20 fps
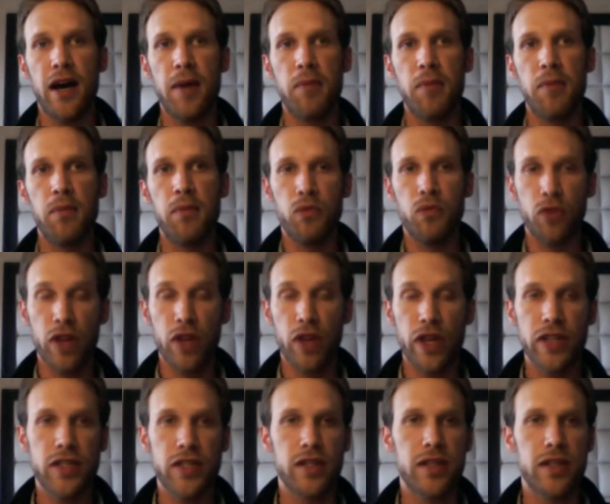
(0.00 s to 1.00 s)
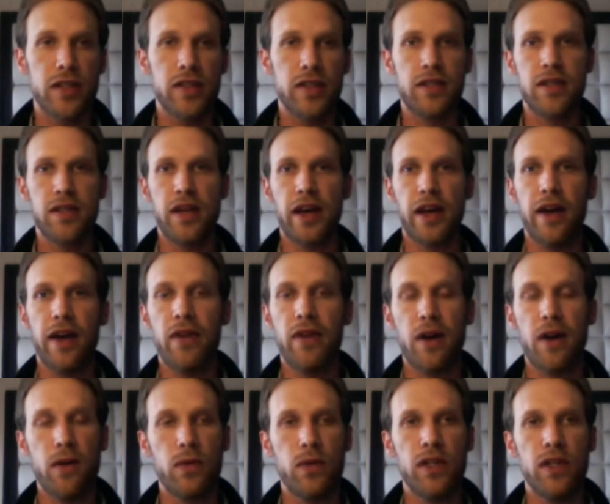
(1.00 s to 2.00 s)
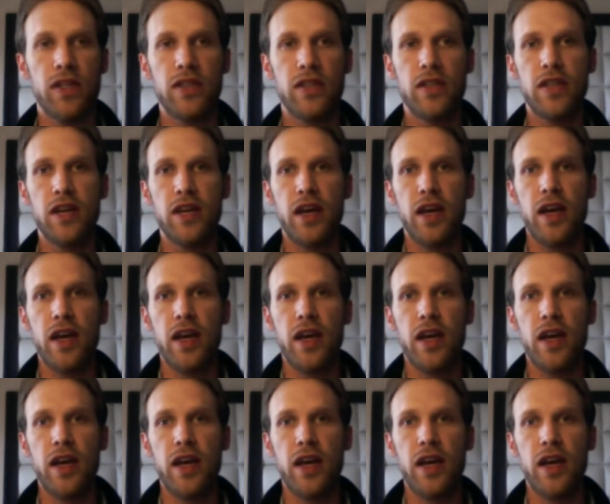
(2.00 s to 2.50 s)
religions have always